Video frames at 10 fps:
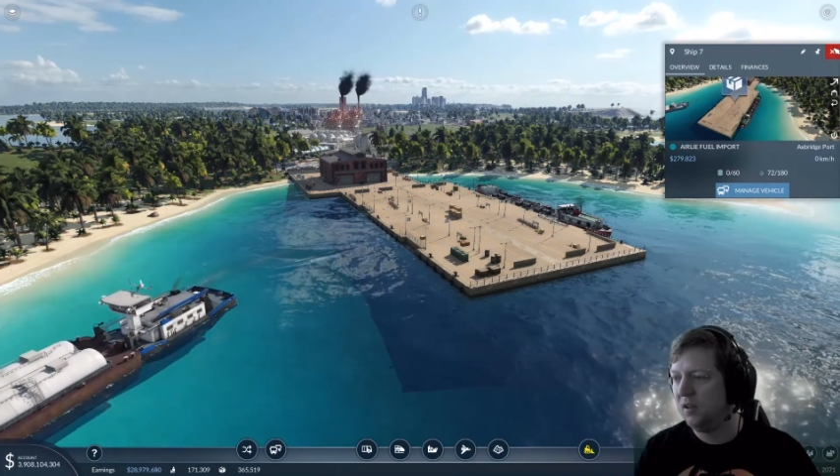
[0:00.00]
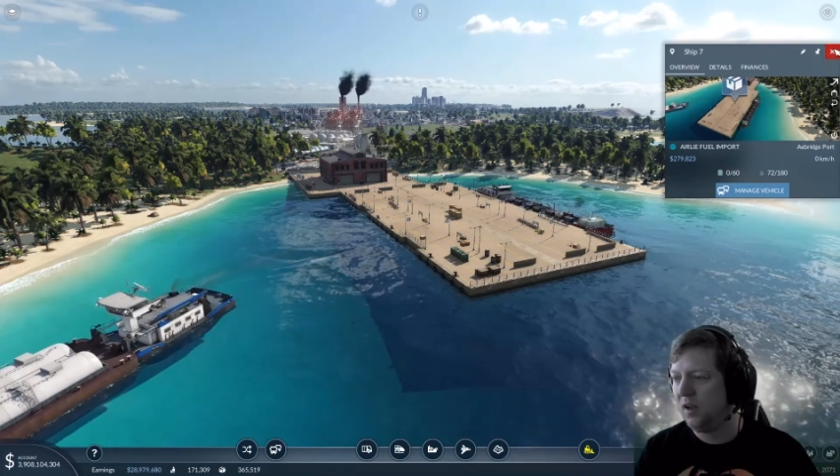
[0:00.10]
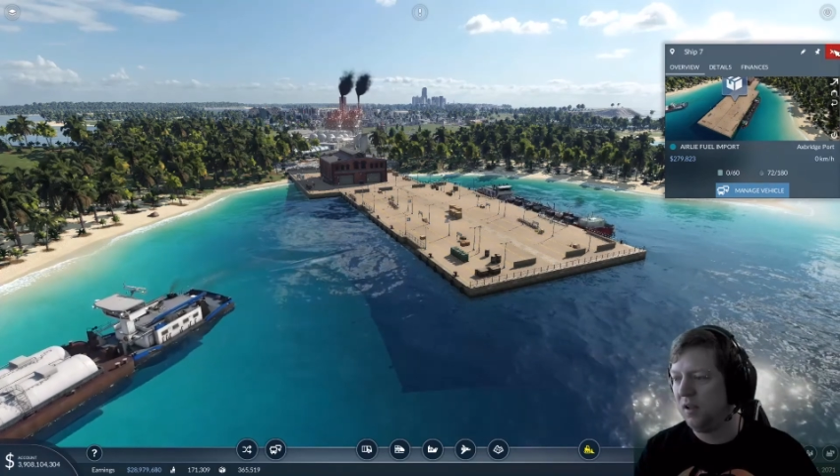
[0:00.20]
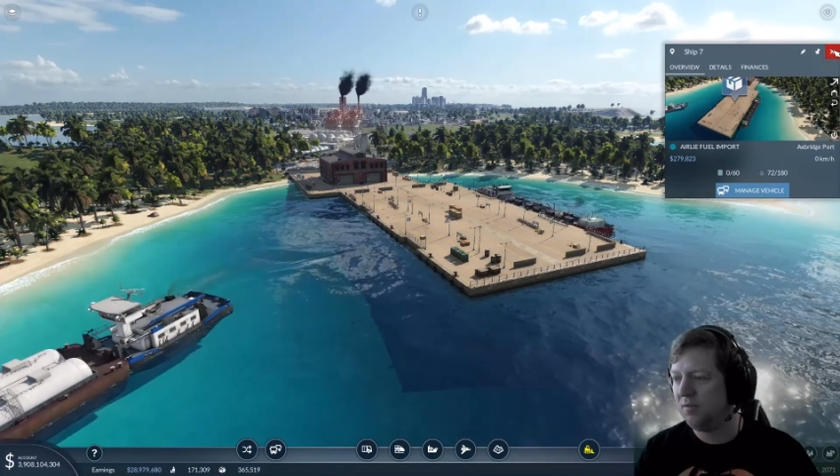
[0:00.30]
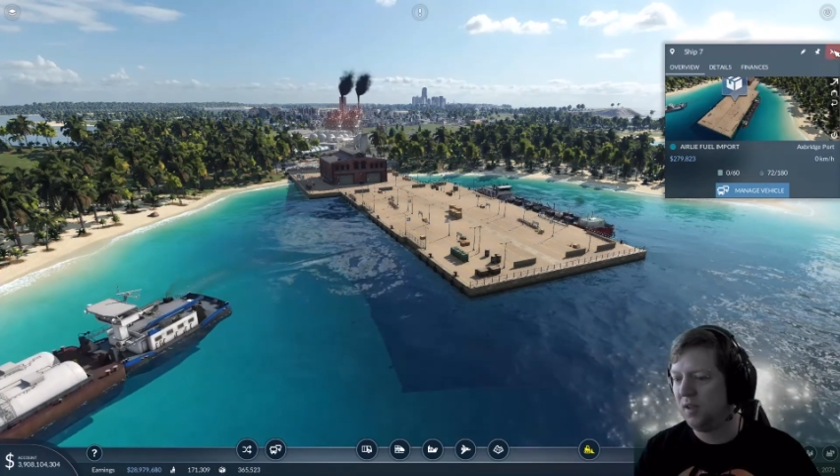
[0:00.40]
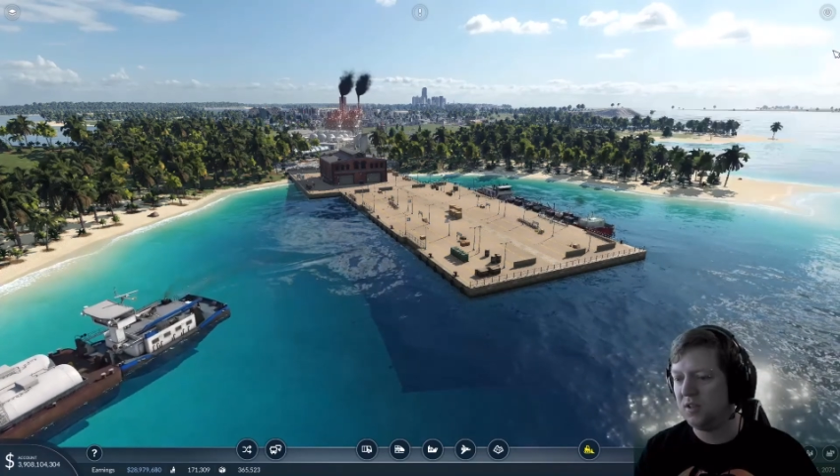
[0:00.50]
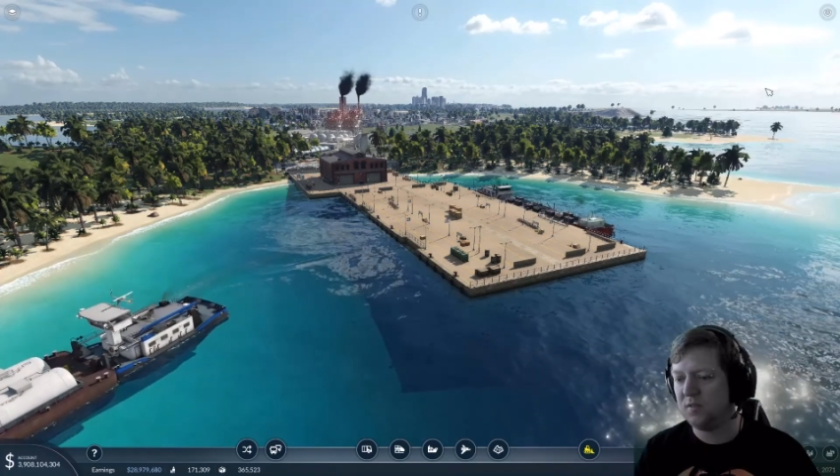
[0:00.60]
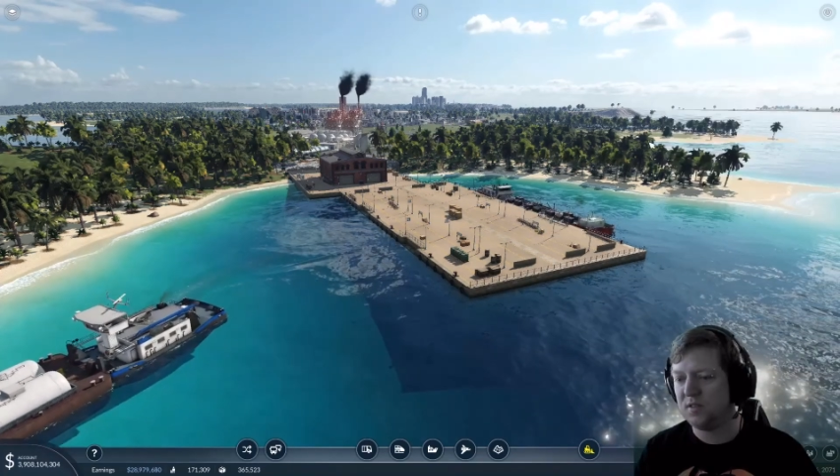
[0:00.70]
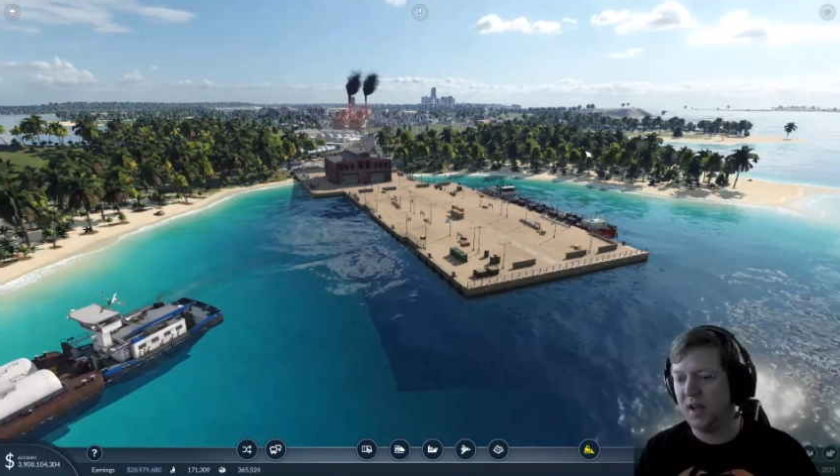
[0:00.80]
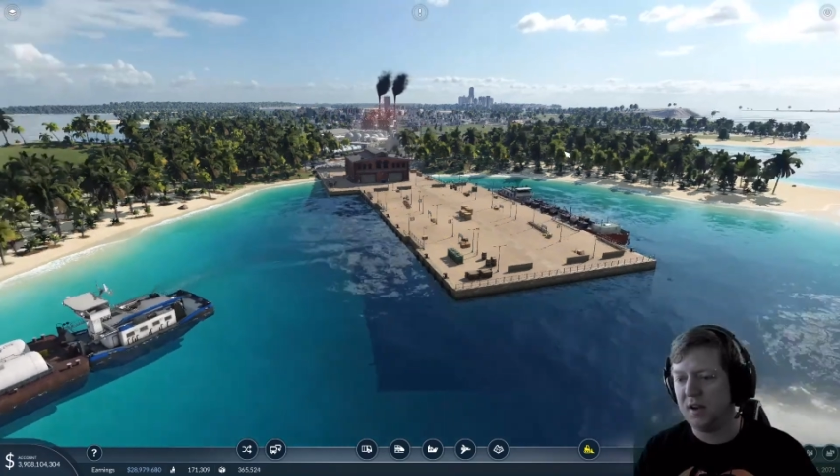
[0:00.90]
you know, things
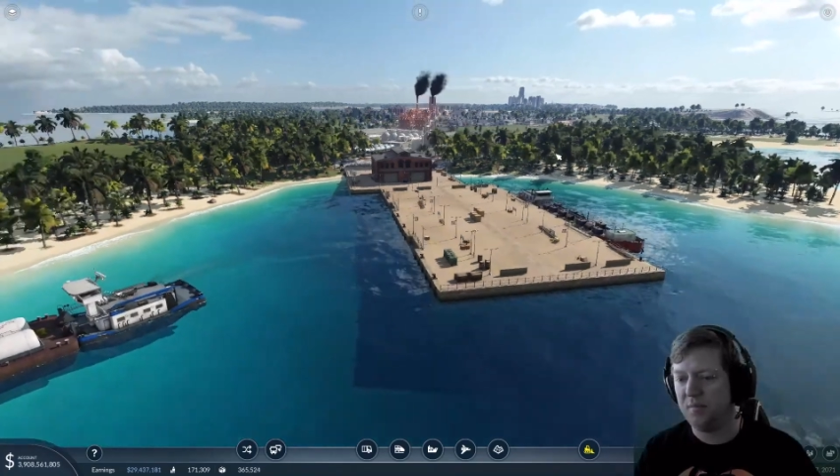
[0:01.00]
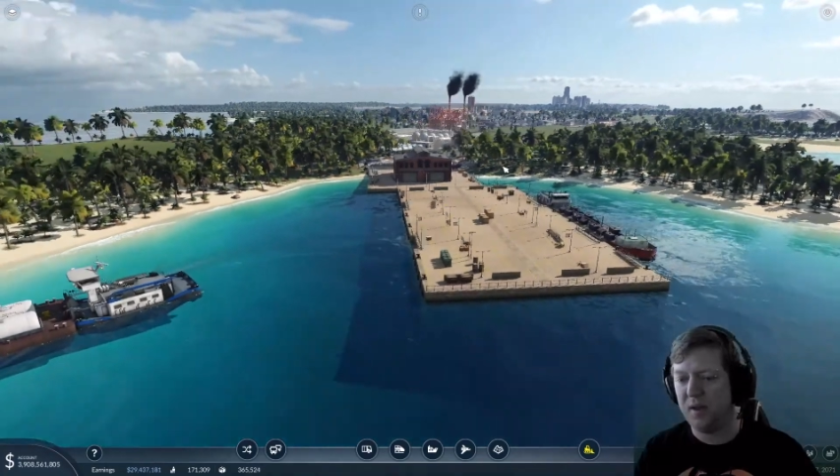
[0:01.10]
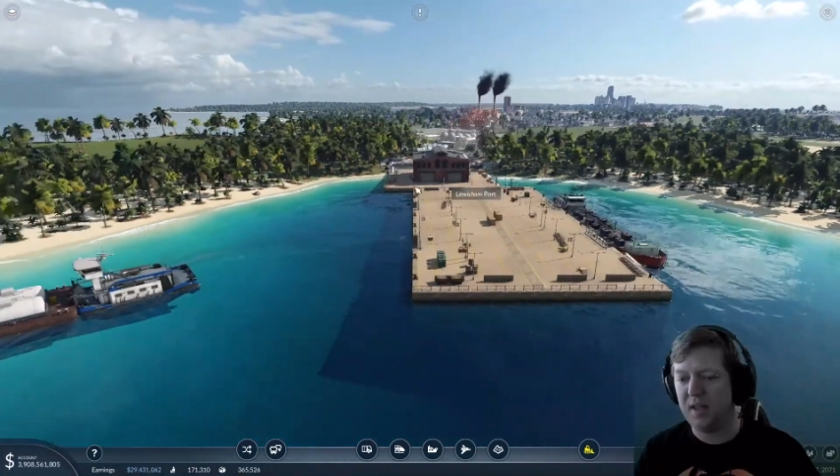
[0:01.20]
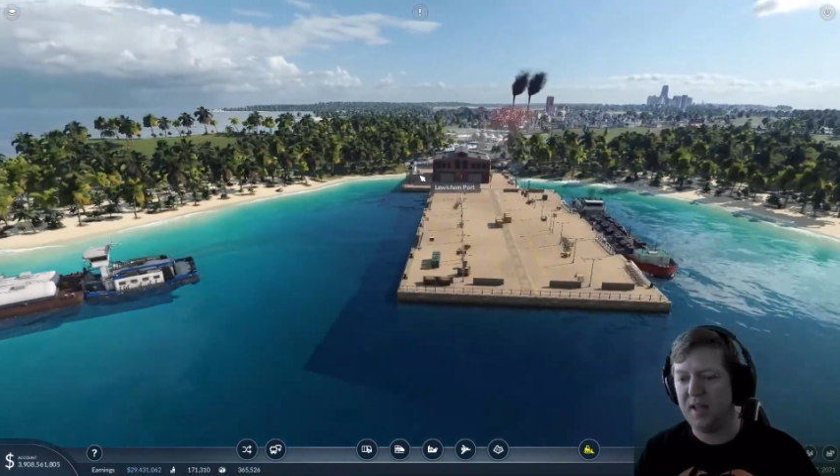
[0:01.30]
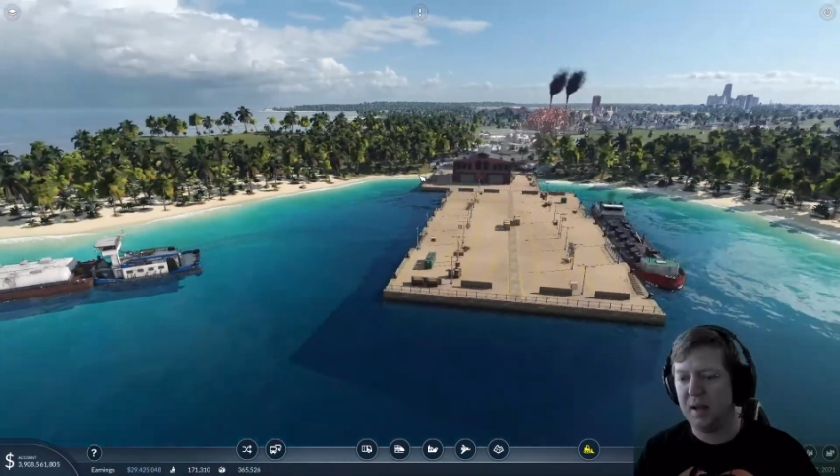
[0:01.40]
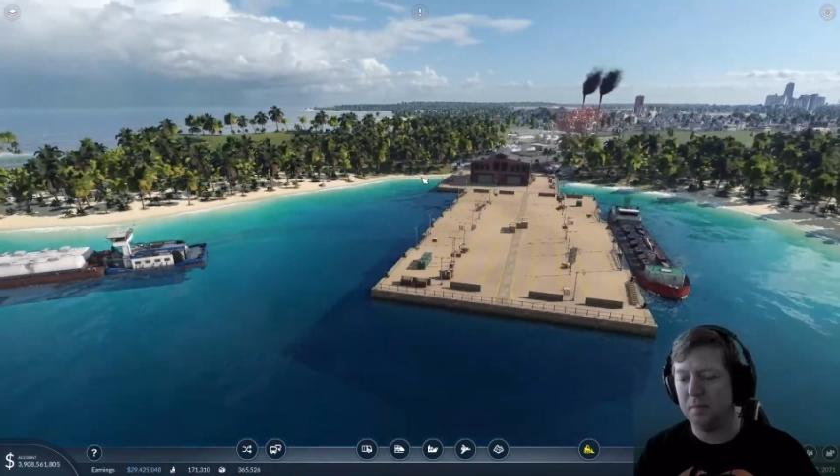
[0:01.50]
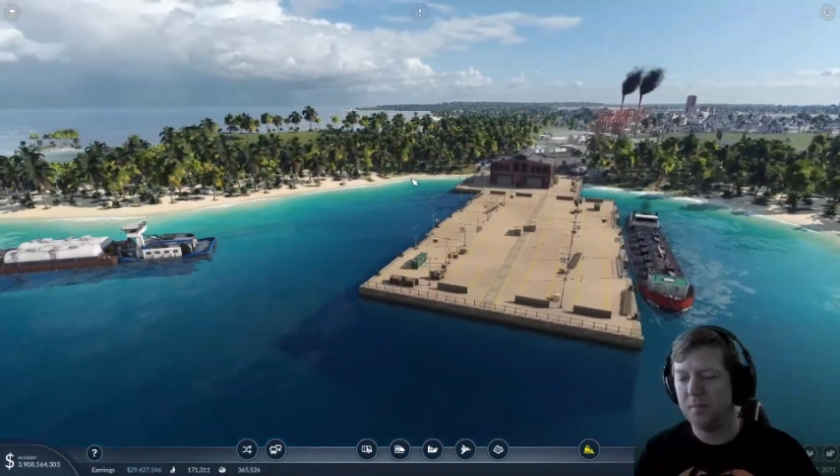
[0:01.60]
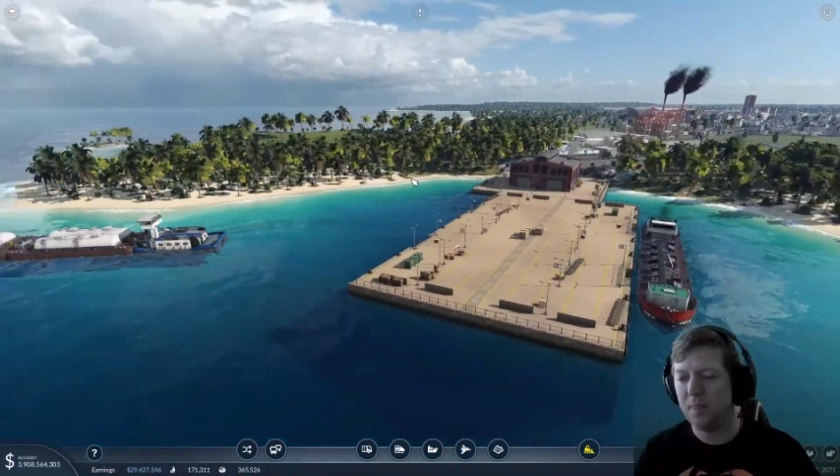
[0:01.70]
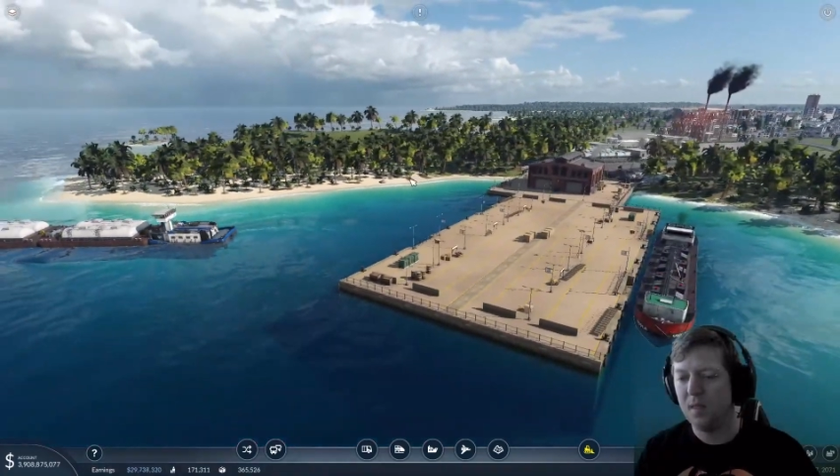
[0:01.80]
have started picking up.